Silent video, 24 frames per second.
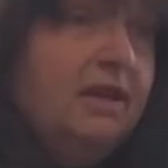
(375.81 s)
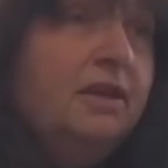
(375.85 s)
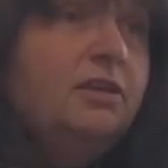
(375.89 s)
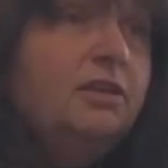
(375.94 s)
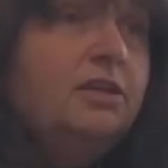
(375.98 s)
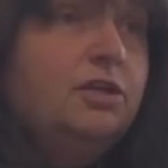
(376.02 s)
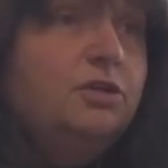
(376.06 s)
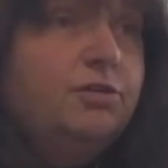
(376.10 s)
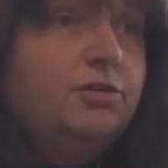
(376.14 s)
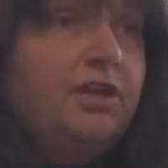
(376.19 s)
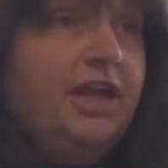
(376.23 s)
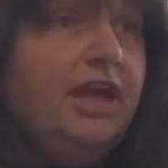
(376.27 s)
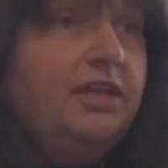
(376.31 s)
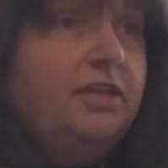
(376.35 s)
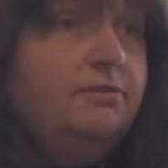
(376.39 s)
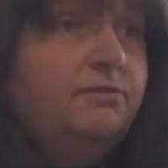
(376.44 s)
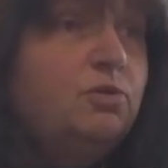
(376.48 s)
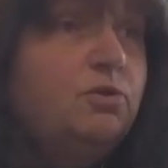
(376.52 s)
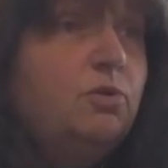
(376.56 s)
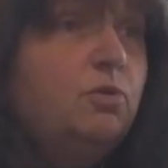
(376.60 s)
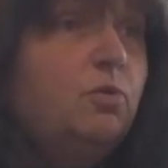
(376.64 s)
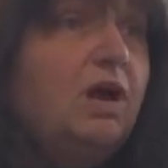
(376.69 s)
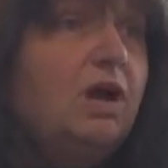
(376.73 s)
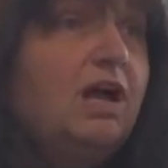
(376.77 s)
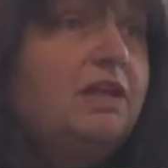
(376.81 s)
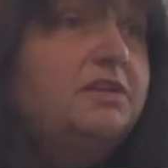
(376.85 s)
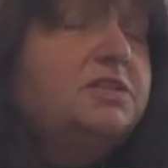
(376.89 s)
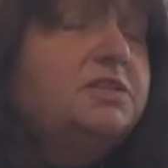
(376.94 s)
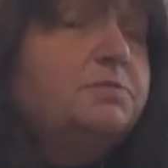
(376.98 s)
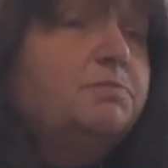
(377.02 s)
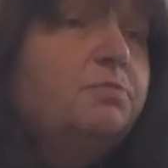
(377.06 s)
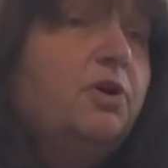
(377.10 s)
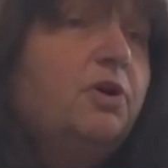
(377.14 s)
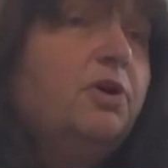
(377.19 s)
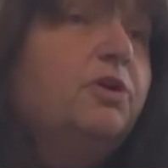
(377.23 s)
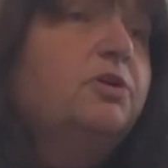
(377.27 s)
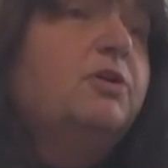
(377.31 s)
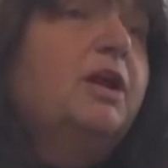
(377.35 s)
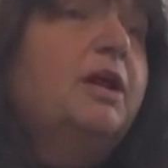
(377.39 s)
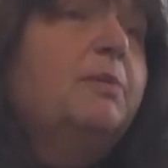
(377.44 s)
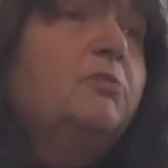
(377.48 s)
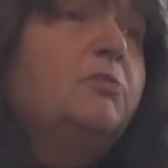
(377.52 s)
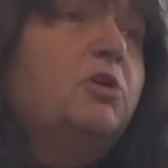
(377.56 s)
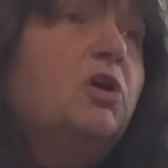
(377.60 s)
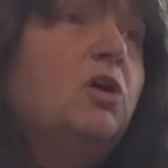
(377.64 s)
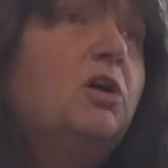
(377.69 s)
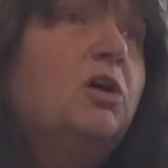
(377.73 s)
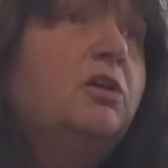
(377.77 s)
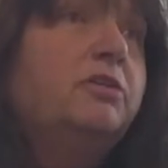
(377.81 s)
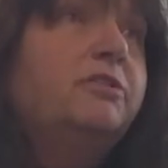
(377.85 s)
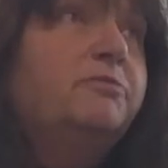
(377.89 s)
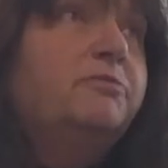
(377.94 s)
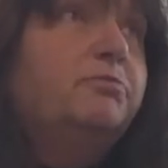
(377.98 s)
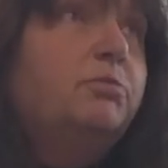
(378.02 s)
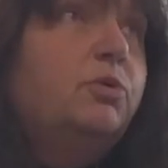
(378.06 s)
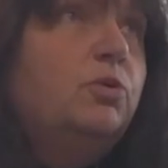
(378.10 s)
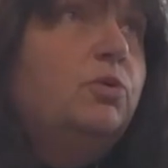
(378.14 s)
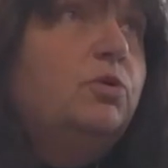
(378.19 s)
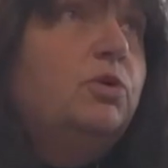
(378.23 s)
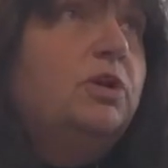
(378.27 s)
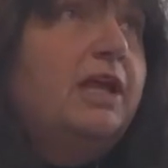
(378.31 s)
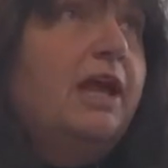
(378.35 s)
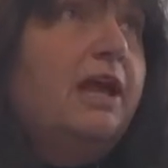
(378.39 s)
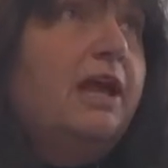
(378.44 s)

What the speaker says: The Creative Koalas program kind of brought